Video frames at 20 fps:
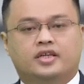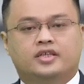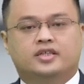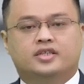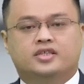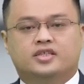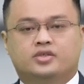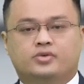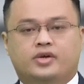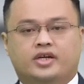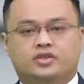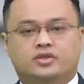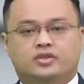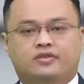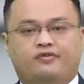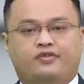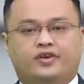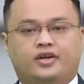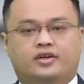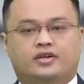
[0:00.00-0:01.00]
In the
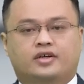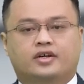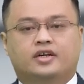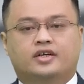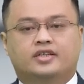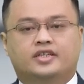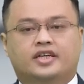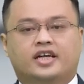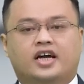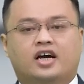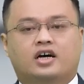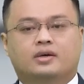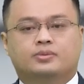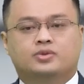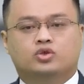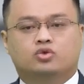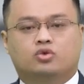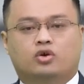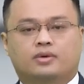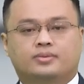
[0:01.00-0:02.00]
stratosphere, they can
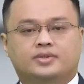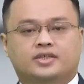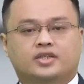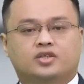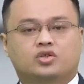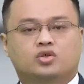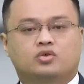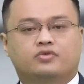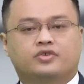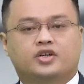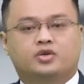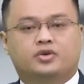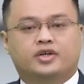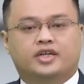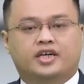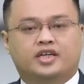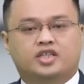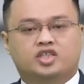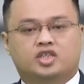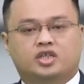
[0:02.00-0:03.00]
absorb the UV
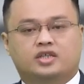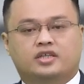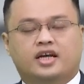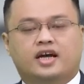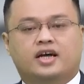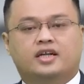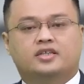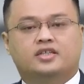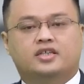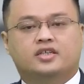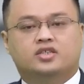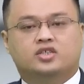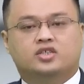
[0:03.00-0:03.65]
radiation and